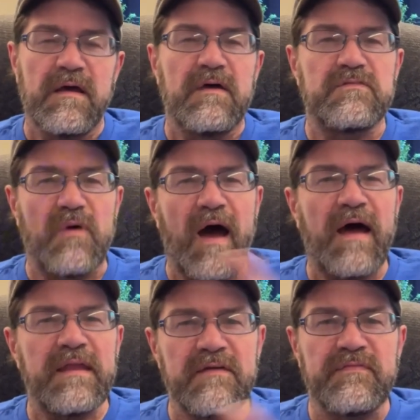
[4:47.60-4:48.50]
So how
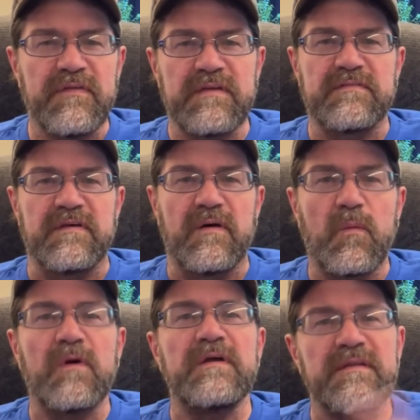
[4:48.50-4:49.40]
do you fix it?
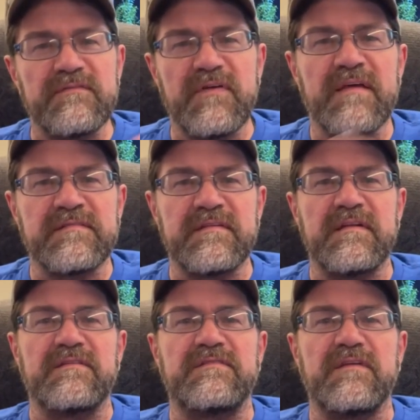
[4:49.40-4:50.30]
Well, you invest in
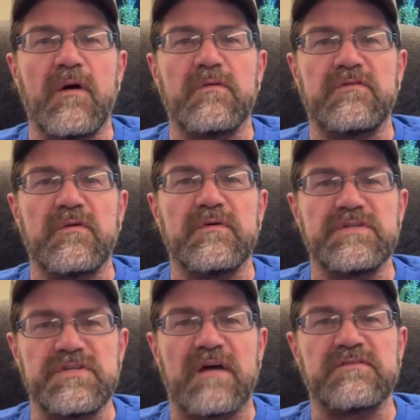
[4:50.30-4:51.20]
a CO2
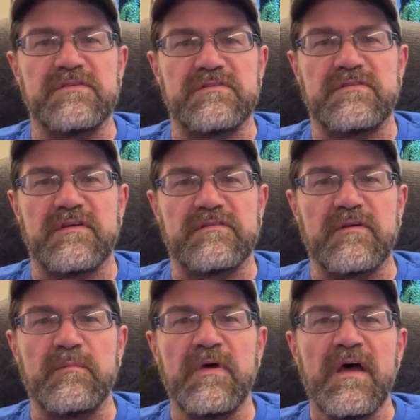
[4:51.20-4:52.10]
injection
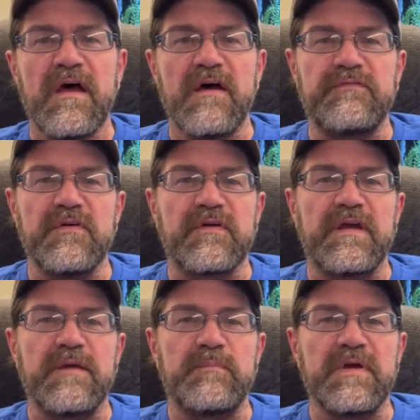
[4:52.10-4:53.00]
system if you're
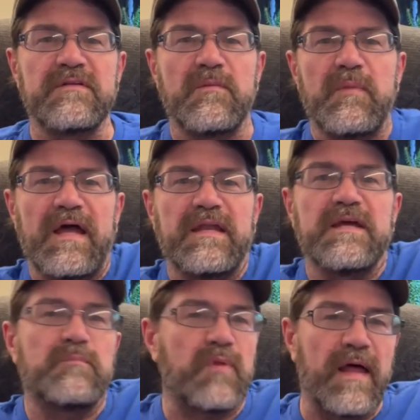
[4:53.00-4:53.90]
keeping
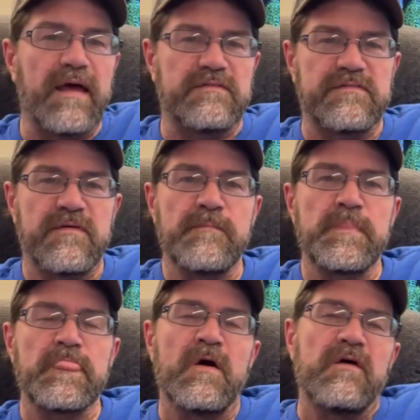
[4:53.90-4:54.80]
demanding plants.
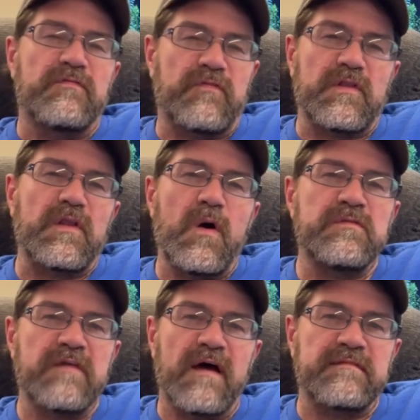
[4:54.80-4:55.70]
For
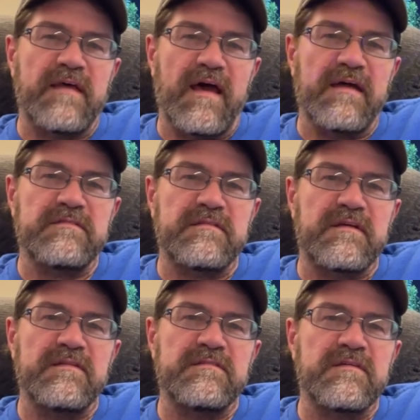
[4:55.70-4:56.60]
low-tech tanks,
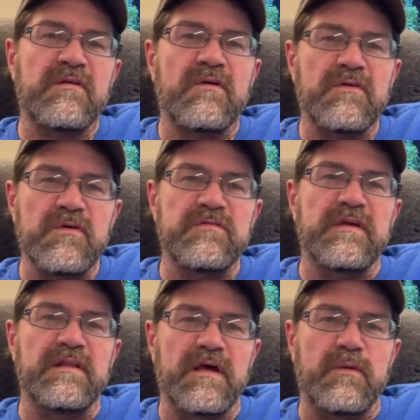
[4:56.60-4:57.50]
consider
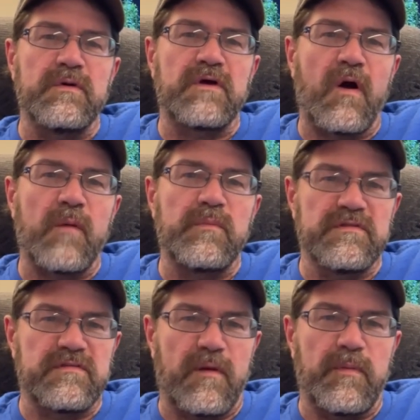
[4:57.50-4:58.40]
using liquid carbon
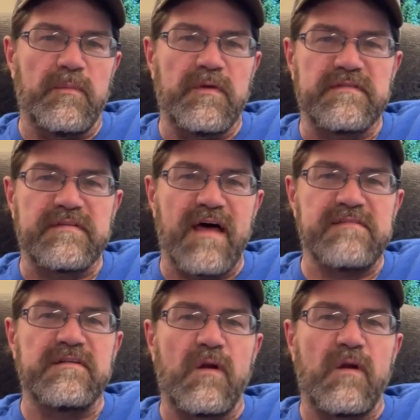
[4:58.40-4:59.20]
supplements as an